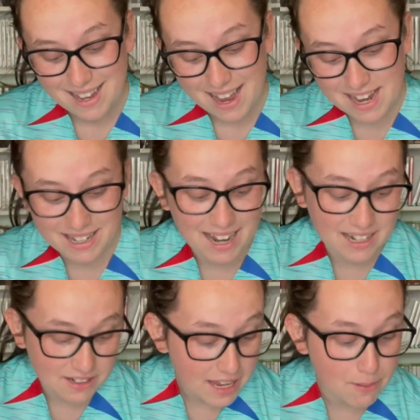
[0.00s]
and
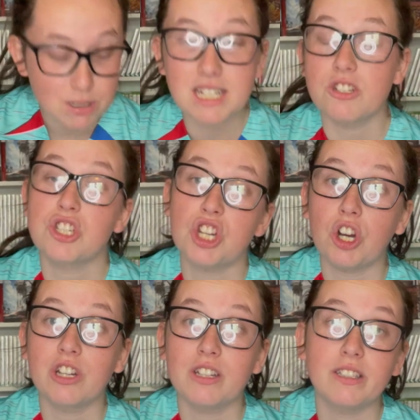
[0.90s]
it was in
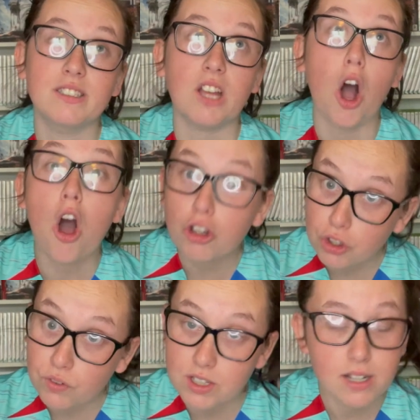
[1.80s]
stock at
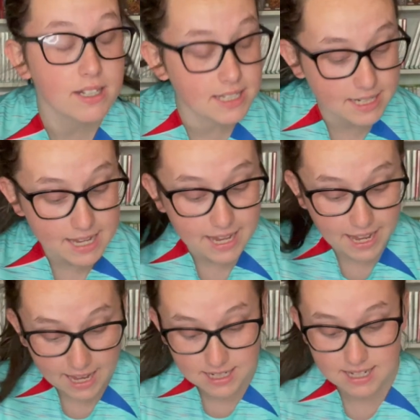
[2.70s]
Oxford
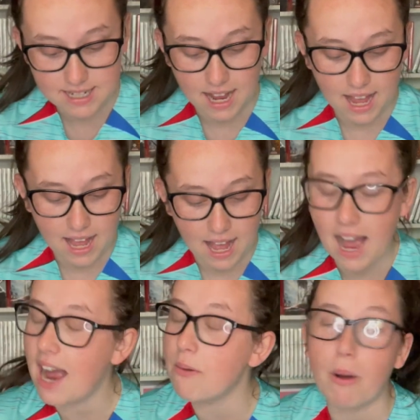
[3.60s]
CEX,
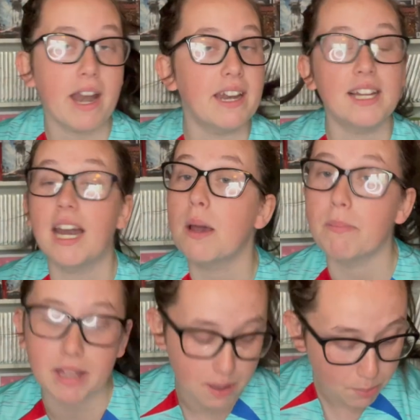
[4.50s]
I went and I
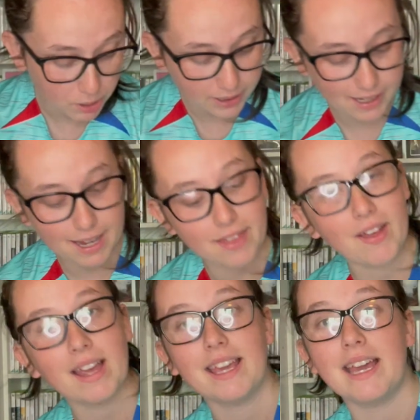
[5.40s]
bit the bullet, and
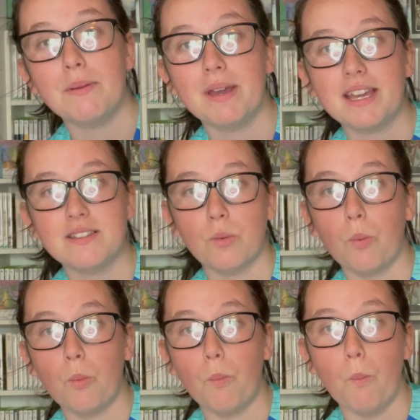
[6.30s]
that game is
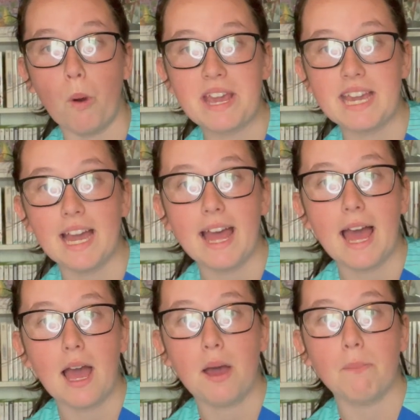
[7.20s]
Wii
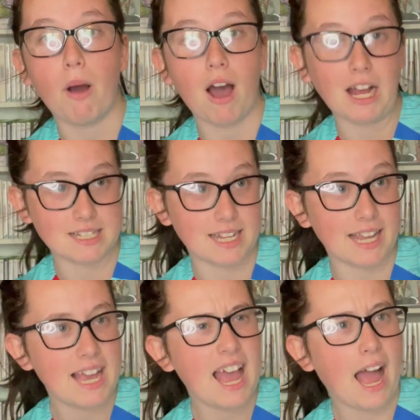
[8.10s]
Party.
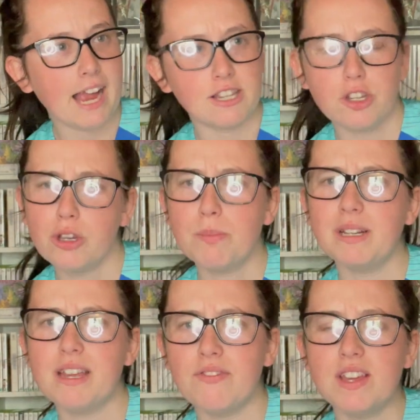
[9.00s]
I do
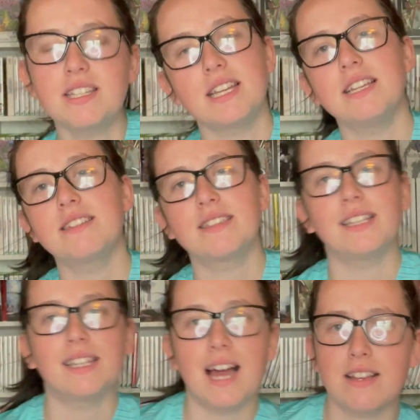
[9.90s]
believe this is the
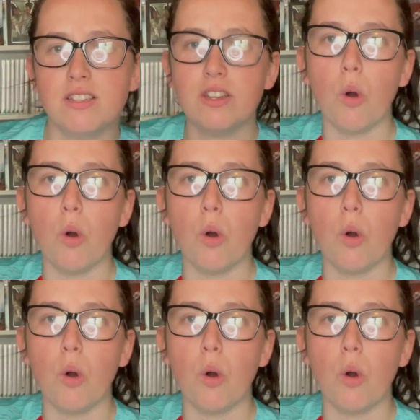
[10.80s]
last